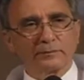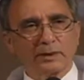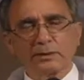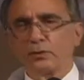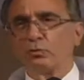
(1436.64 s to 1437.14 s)
I
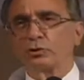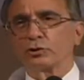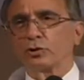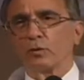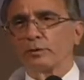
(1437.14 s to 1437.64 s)
don't care what you
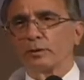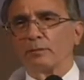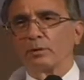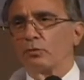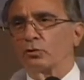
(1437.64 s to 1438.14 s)
call me, I'm
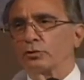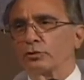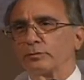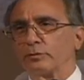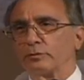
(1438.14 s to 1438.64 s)
going to
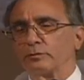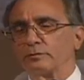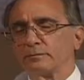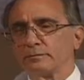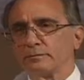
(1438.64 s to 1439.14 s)
worship you.
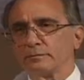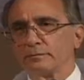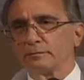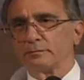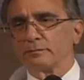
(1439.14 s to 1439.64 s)

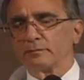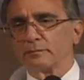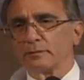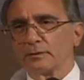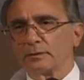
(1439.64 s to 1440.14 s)

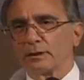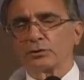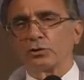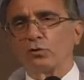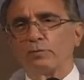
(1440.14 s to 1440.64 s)
It's like
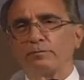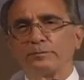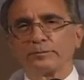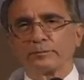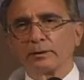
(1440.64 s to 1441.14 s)
Job.
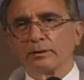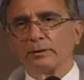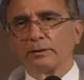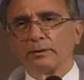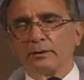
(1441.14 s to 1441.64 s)

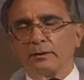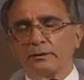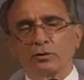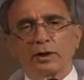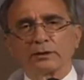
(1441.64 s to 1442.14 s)

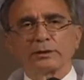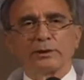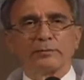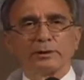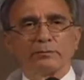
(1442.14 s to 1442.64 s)
Though God slay
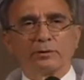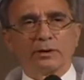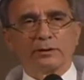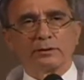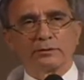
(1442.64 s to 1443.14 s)
me, yet will
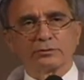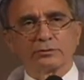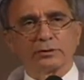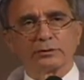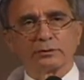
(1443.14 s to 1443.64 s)
I
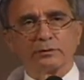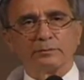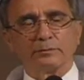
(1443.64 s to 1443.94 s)
trust him.